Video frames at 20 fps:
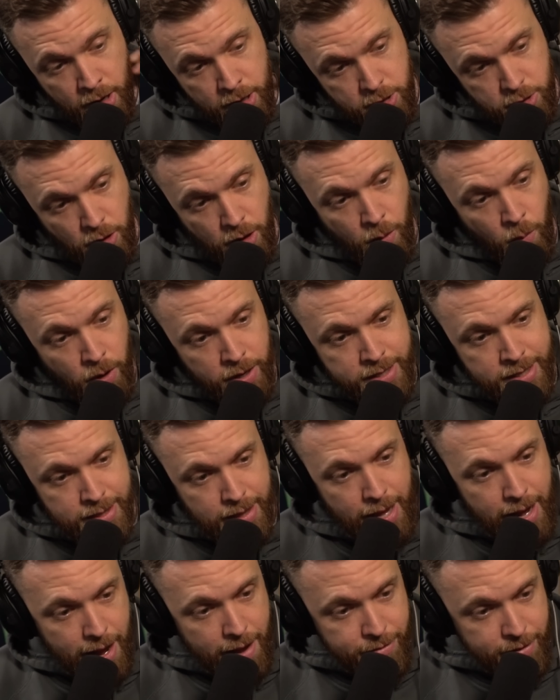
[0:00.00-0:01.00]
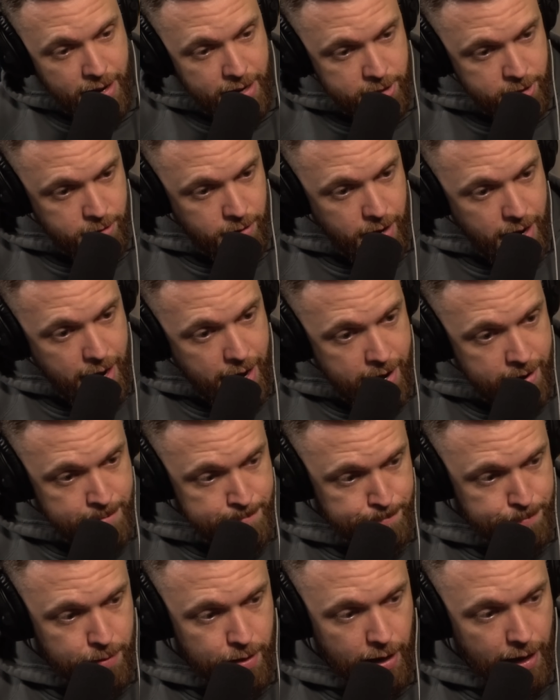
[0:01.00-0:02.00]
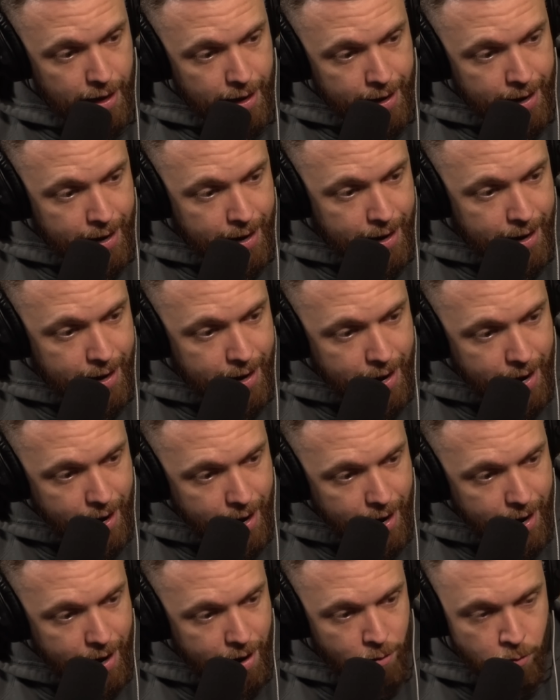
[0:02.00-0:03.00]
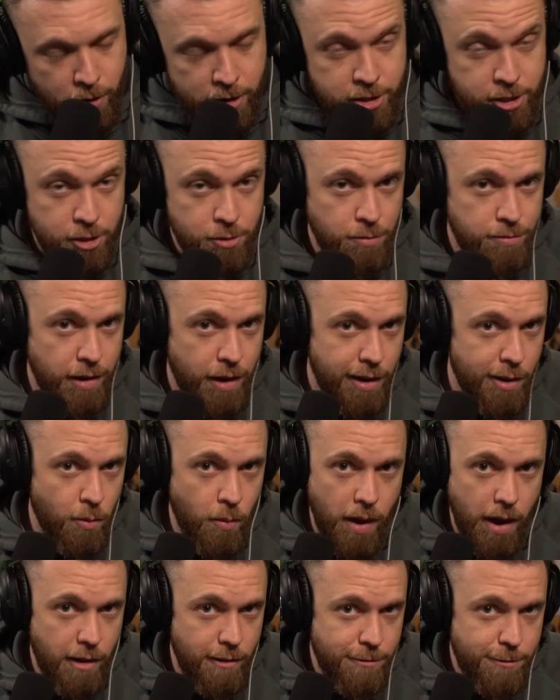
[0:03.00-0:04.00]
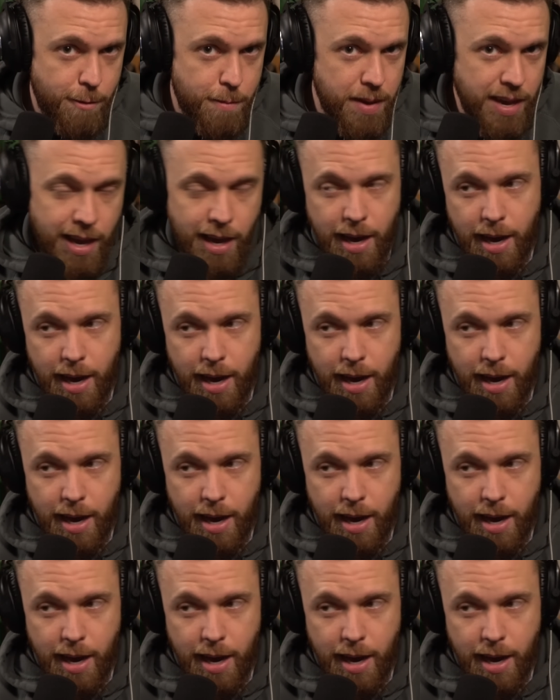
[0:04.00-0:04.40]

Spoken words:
So I wasn't live yesterday, which is very rare for me.